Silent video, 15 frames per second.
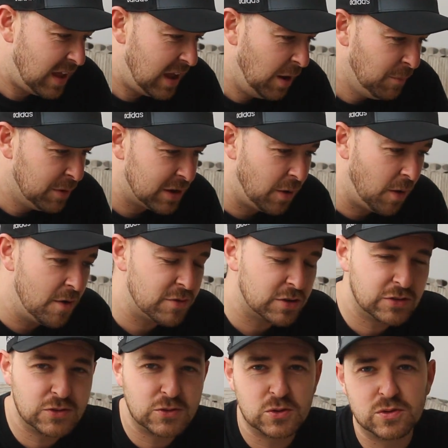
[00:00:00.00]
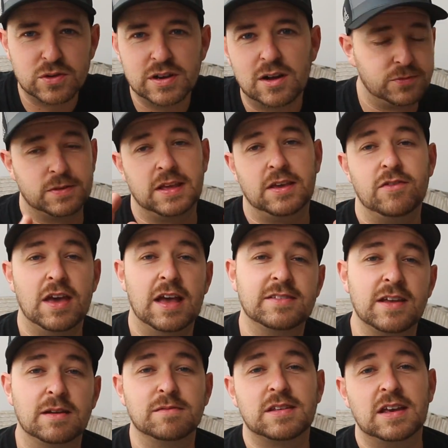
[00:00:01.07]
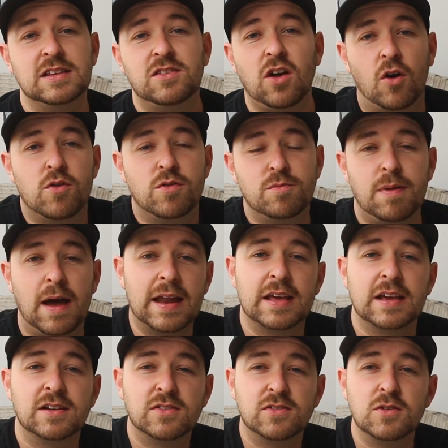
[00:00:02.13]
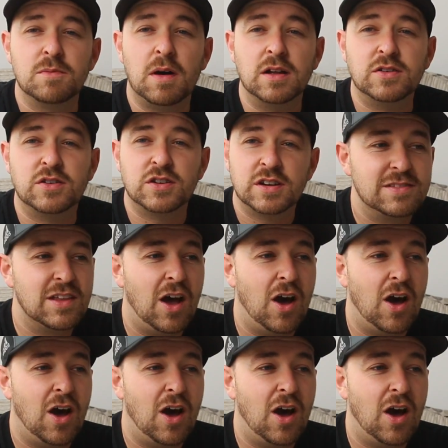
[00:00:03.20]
I'm going to go over the story. I just want to give you a heads up and say don't panic too much.